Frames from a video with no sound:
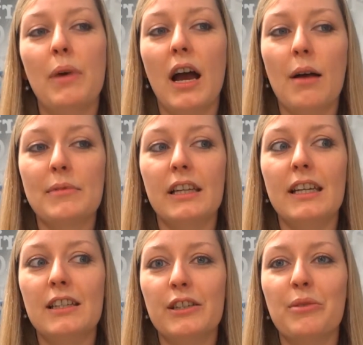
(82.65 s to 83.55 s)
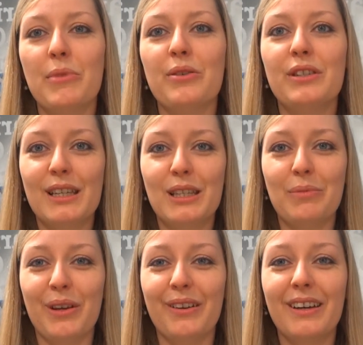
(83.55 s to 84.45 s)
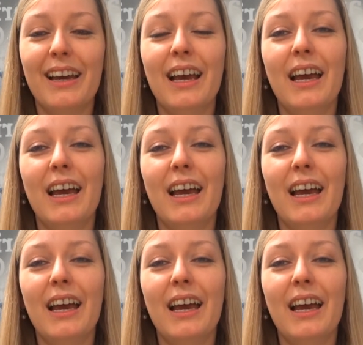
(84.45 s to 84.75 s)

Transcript: perhaps leads to the most dispute,